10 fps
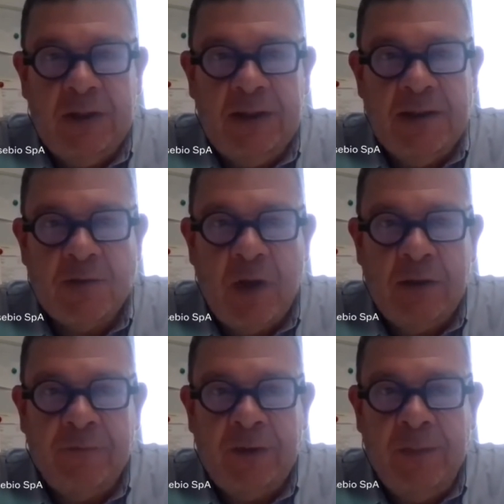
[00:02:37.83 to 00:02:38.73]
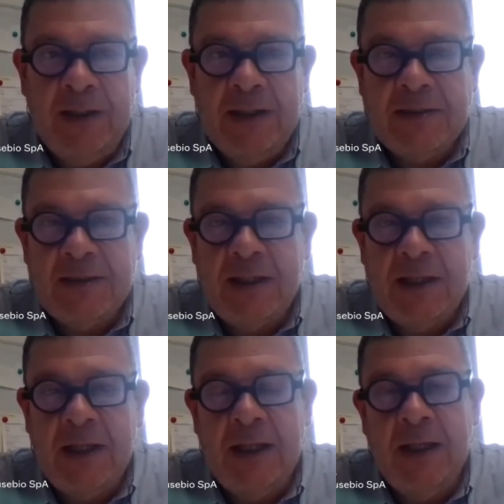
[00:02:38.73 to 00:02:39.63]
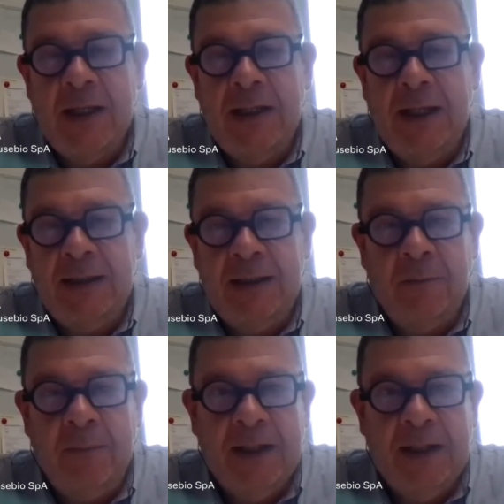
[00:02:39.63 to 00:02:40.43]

that is one of the biggest knitting